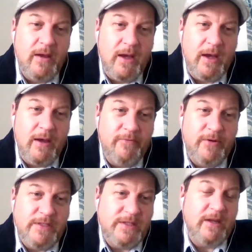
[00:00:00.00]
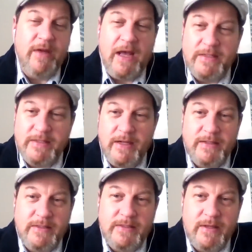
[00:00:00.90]
uh, freezing of
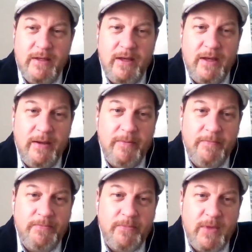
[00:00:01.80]
assets, um,